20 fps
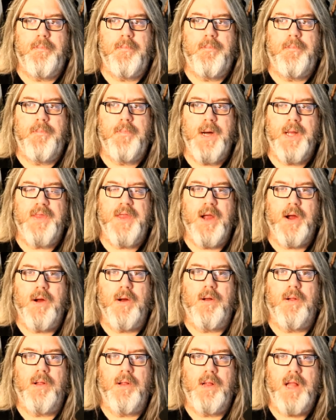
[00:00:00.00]
but there
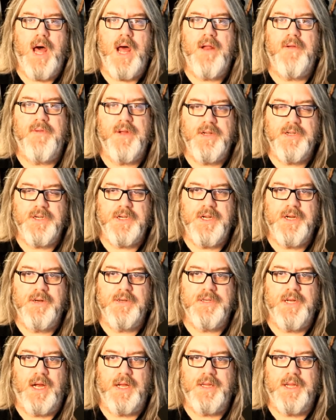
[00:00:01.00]
are a lot of
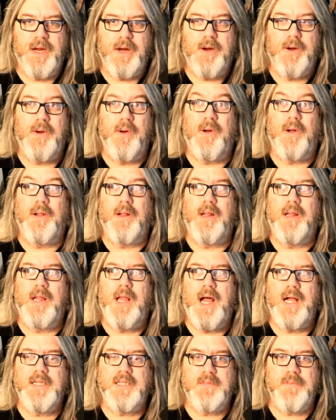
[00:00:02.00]
engineers out there who are a
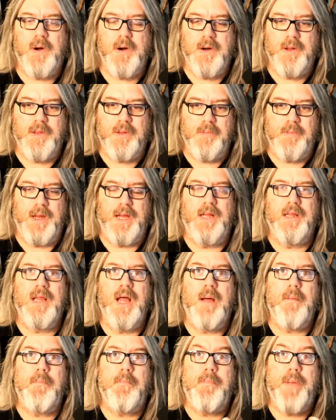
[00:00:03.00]
lot smarter than me a
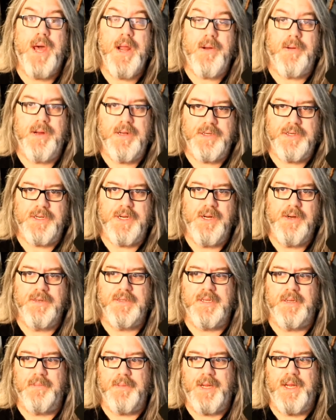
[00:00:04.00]
lot better
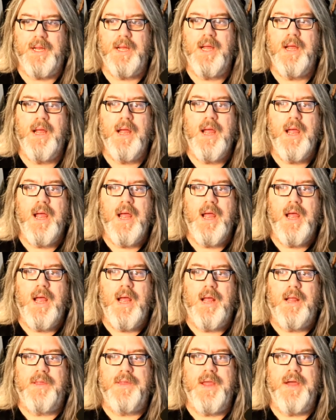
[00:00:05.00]
engineers than me
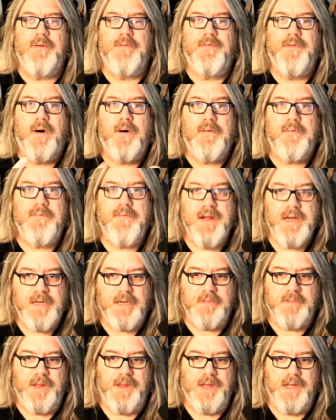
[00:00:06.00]
that fall
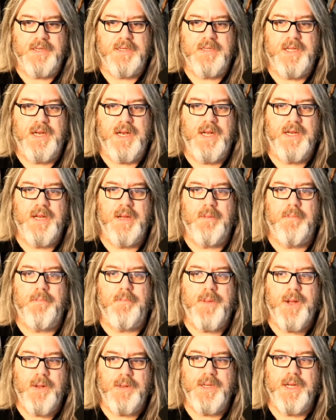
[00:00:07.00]
victim to this that end
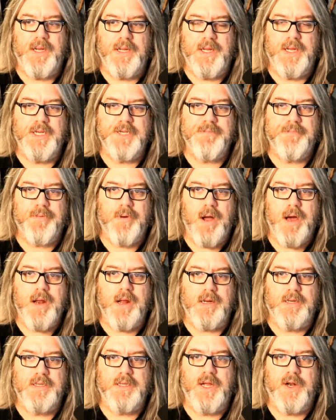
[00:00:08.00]
up building these
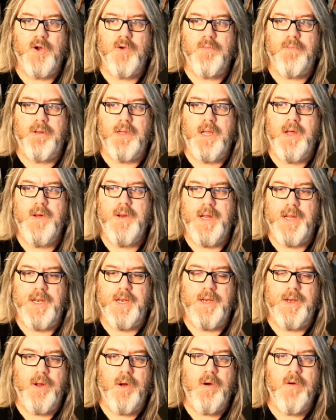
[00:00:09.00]
products that are bloated
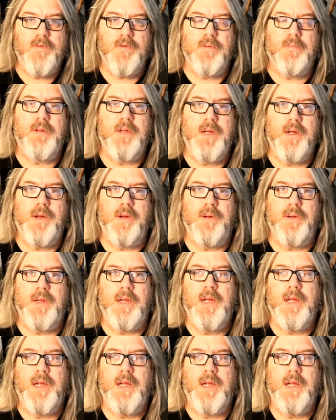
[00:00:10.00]
and overblown